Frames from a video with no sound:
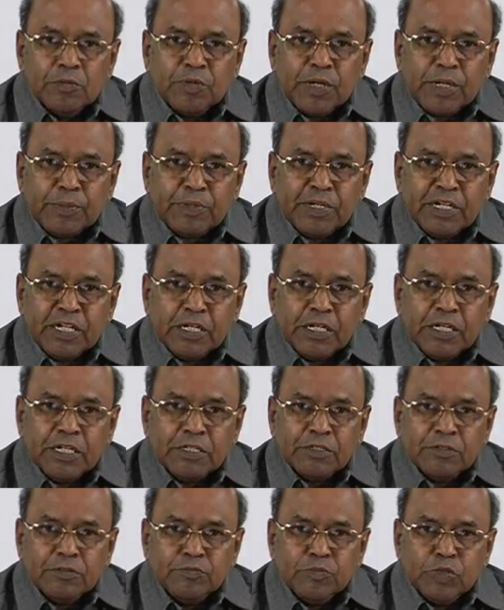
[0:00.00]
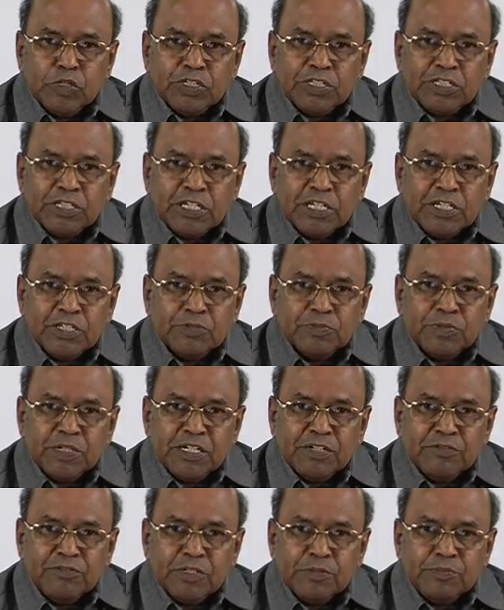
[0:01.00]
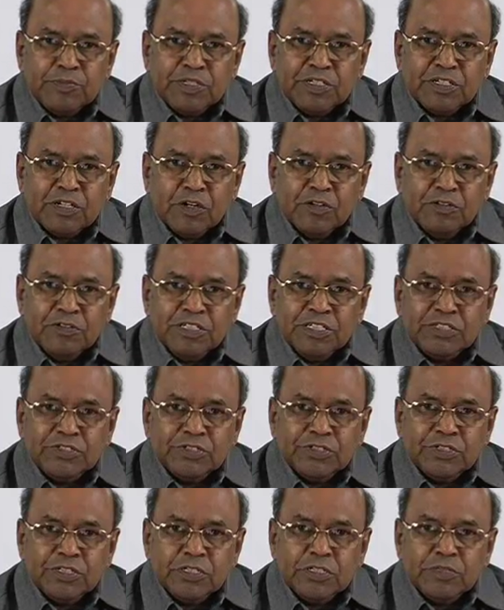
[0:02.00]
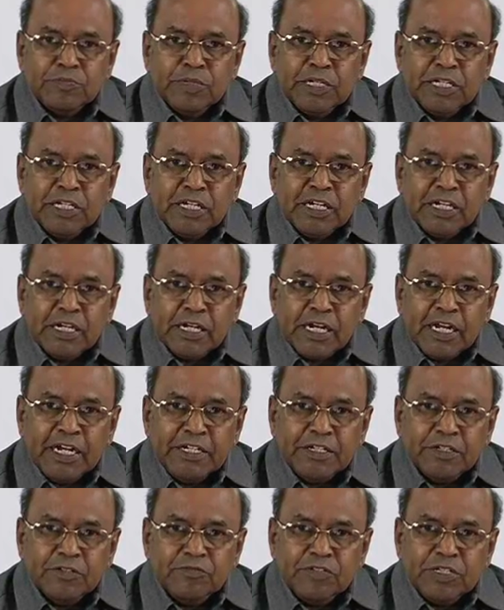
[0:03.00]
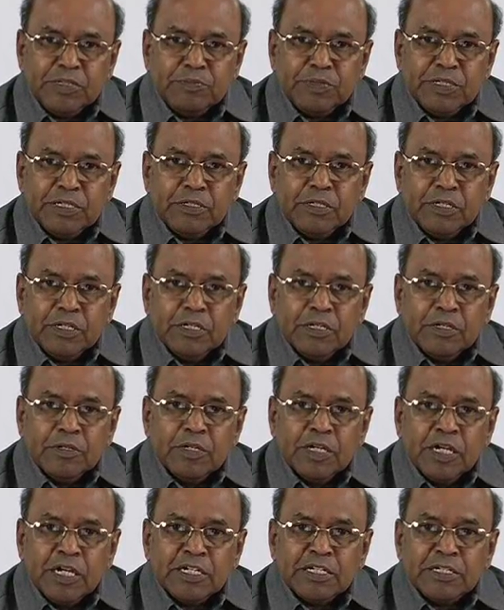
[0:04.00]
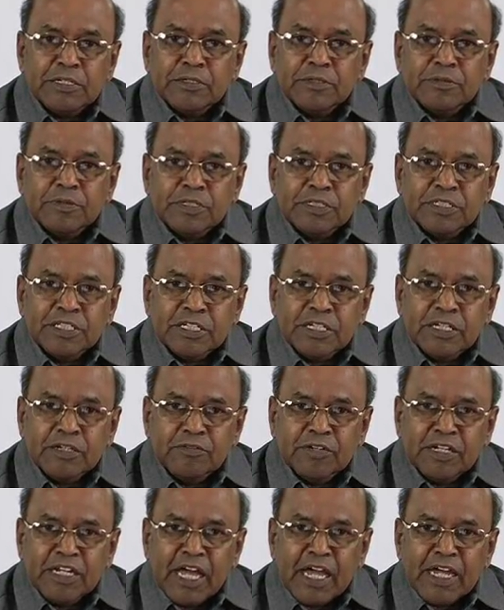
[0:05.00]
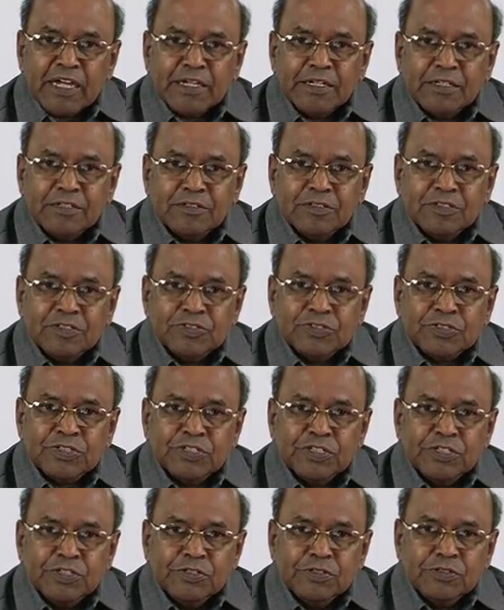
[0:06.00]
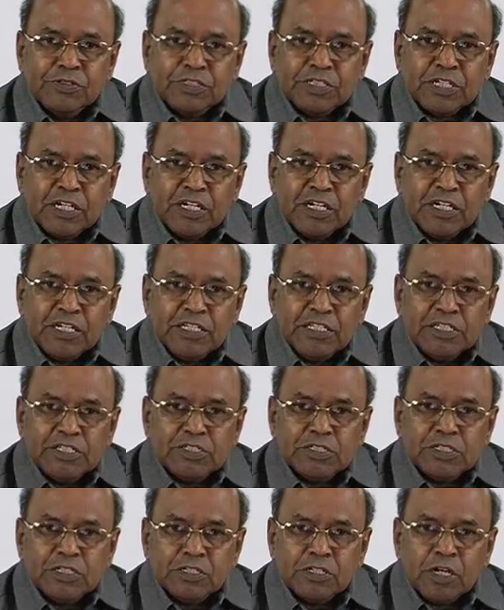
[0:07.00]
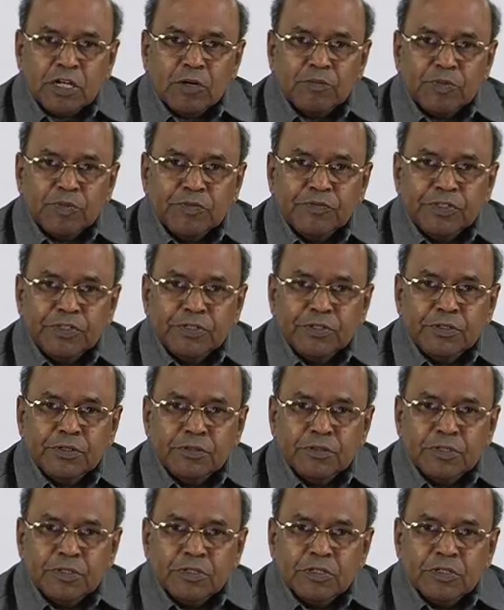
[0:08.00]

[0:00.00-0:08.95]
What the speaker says: perpendicular to both HP and VP. Now it should be inclined to VP at the given angle. So you turn this top view